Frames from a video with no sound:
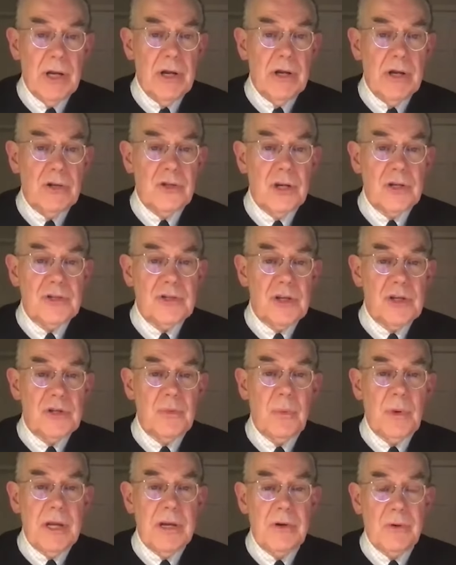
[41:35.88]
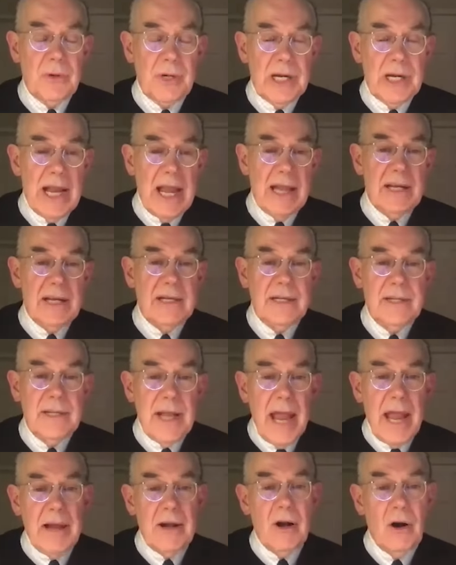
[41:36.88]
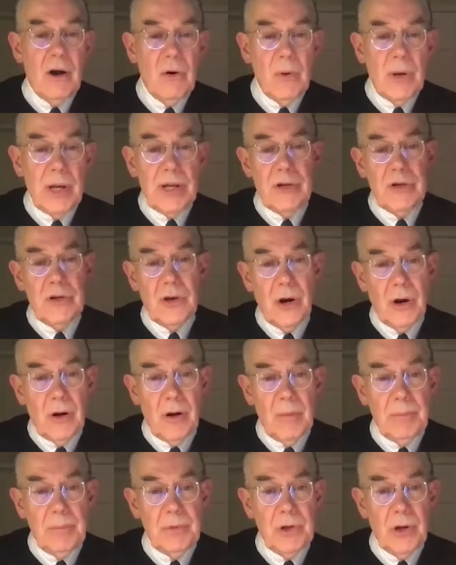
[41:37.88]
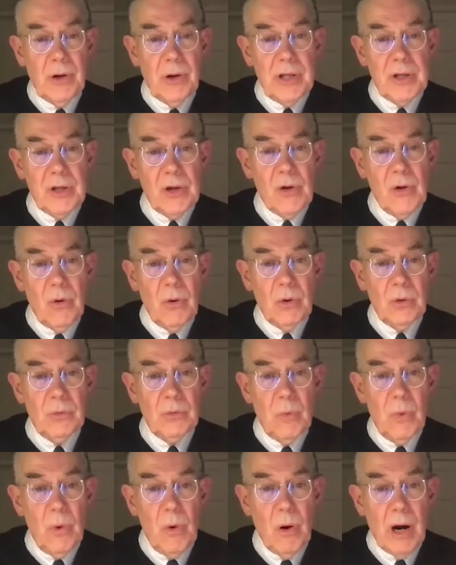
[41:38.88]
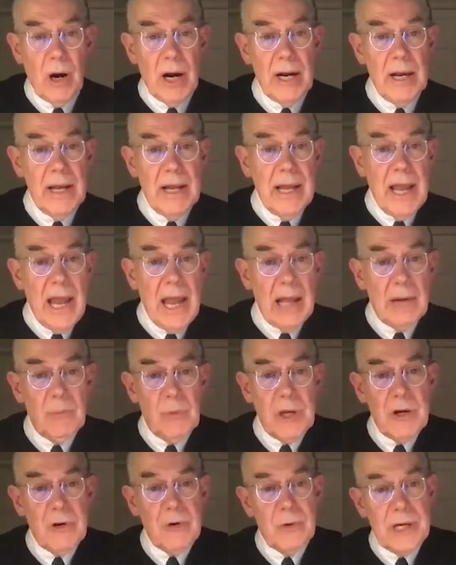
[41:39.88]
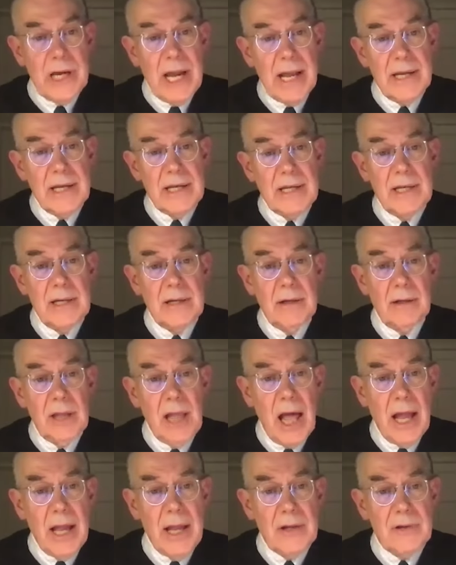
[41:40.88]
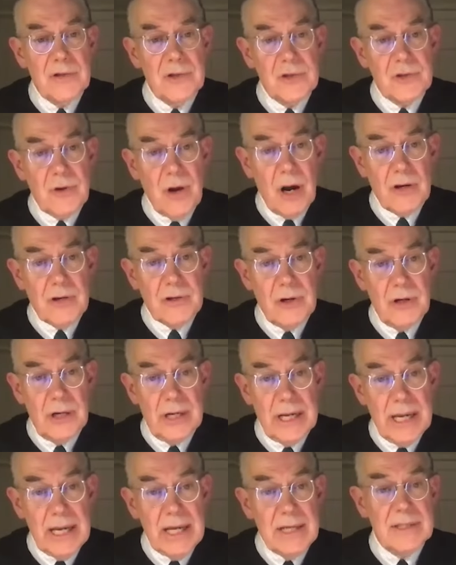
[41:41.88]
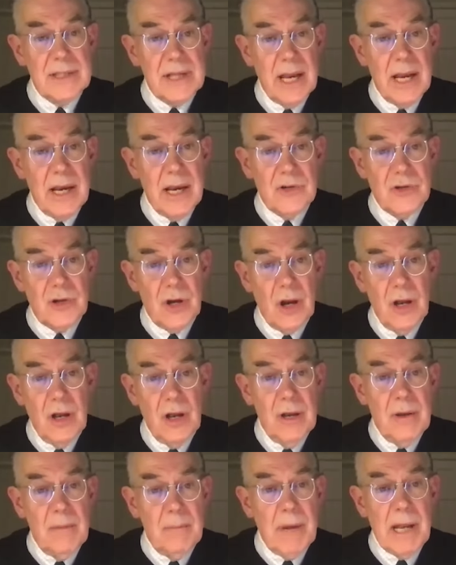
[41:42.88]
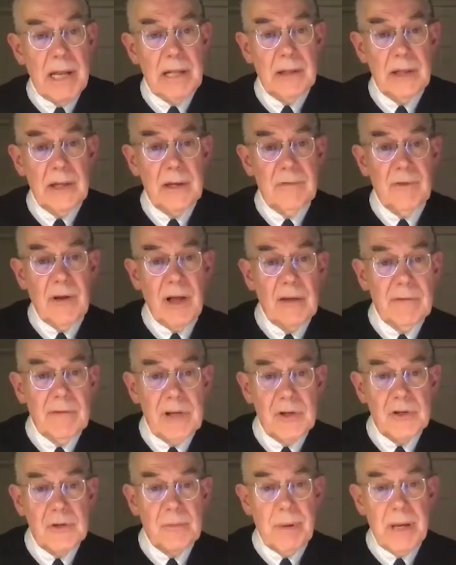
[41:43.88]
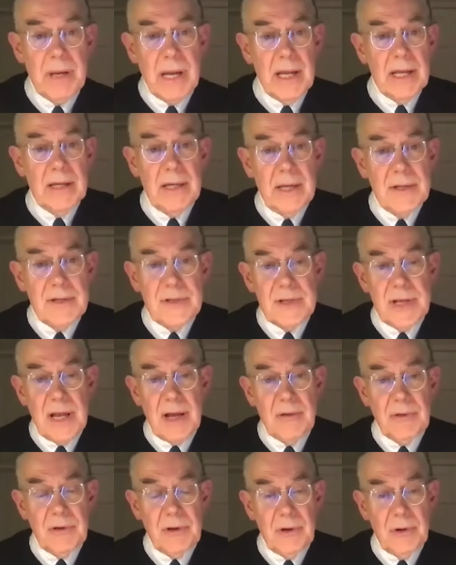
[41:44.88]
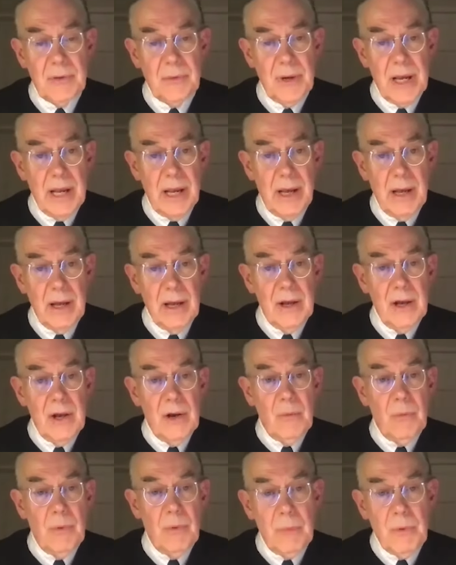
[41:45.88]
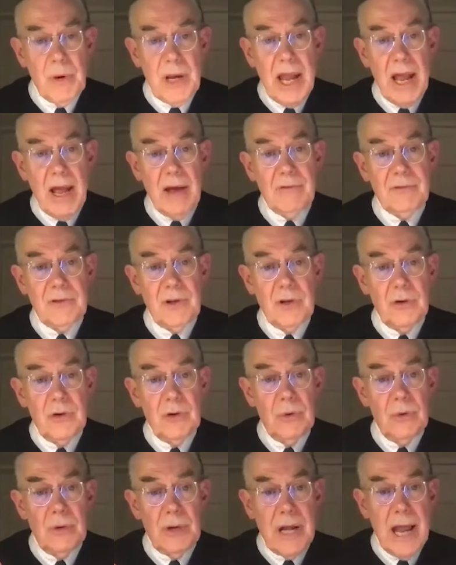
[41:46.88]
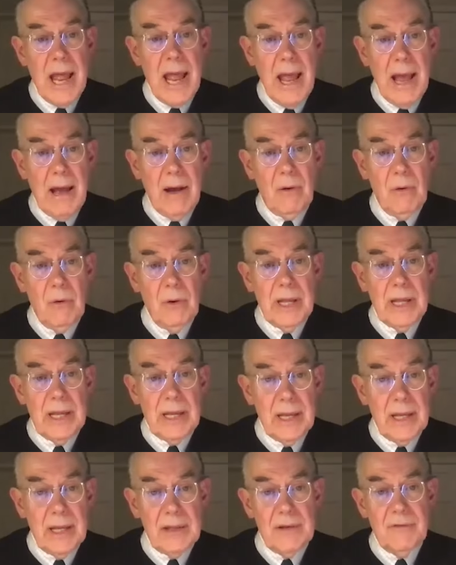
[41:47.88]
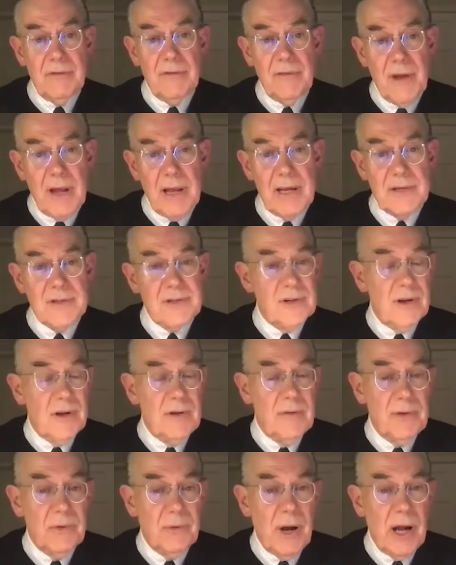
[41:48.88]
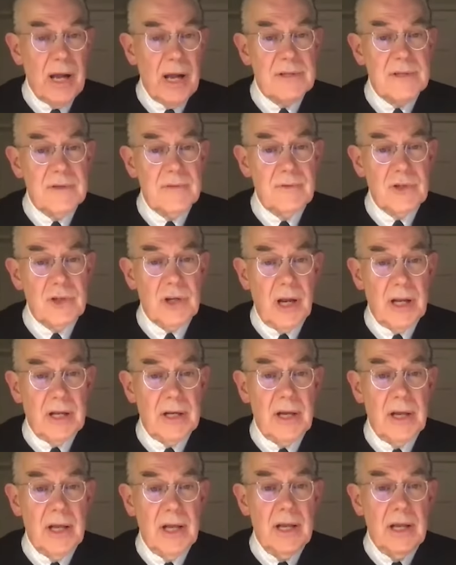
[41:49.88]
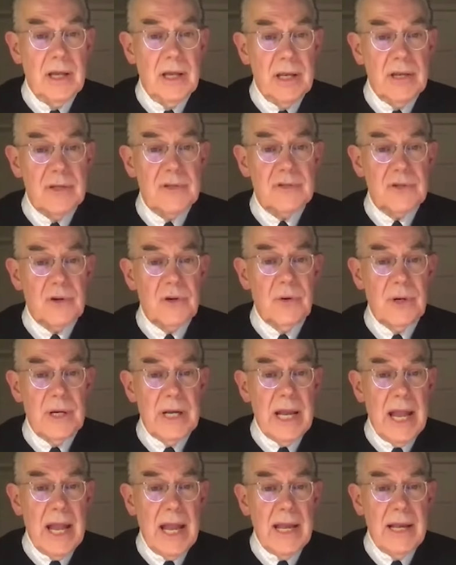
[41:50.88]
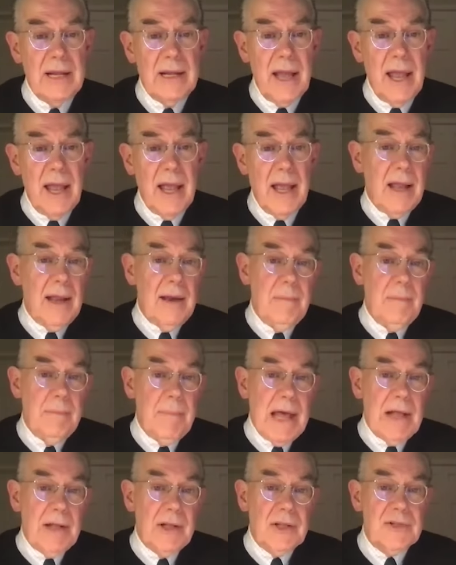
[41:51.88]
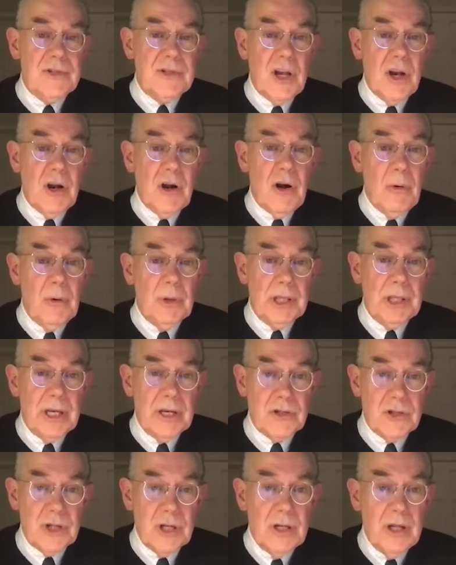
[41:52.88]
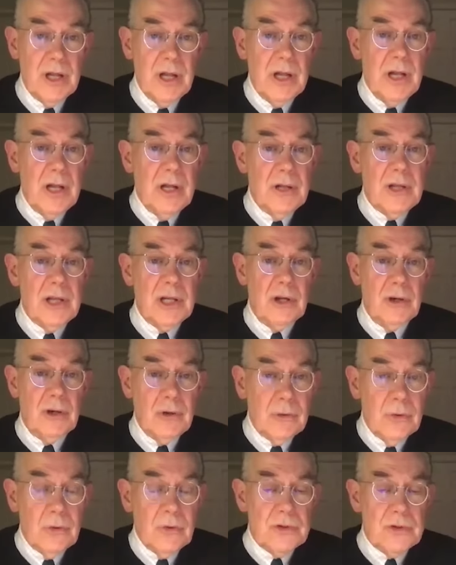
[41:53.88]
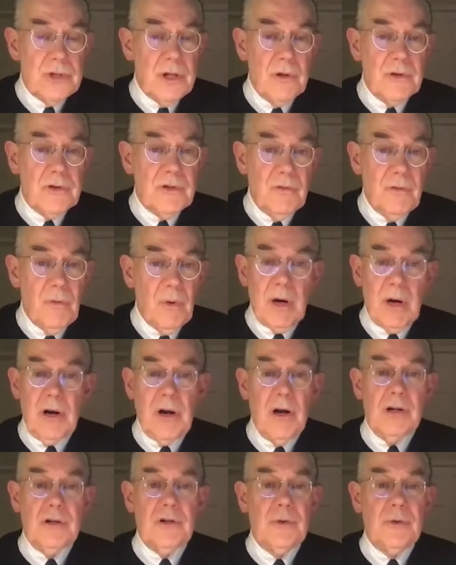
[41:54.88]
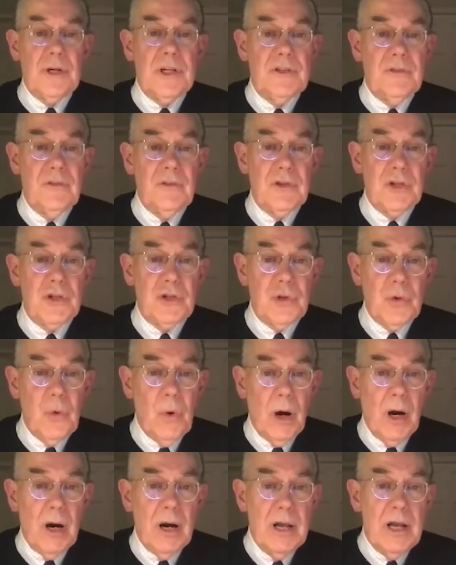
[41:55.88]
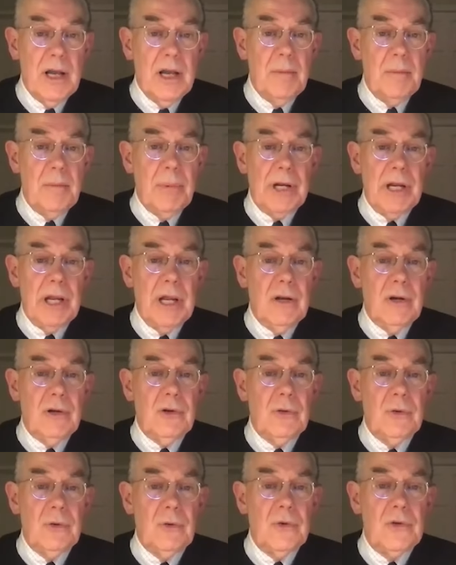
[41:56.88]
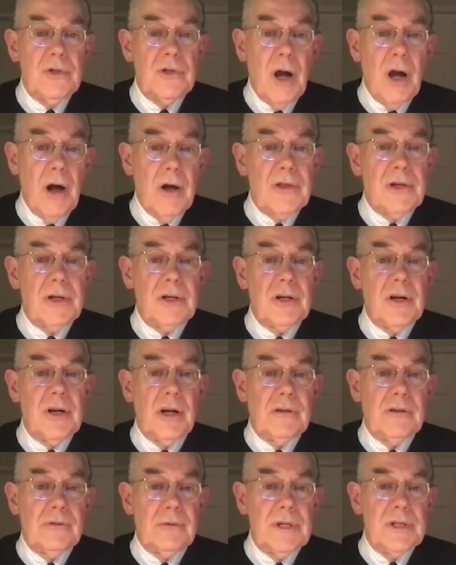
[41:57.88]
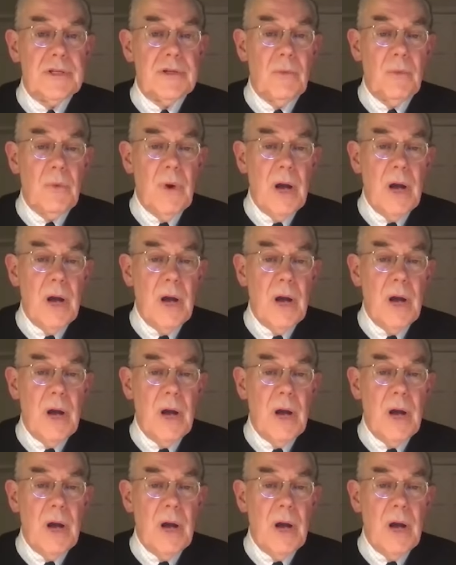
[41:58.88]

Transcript: Just as we created NATO in Europe during the Cold War, and we created an alliance structure in East Asia, mainly involving Japan and South Korea, what we have to do now in the face of the rise of China is create a balancing coalition that includes those four countries for sure, but includes other countries as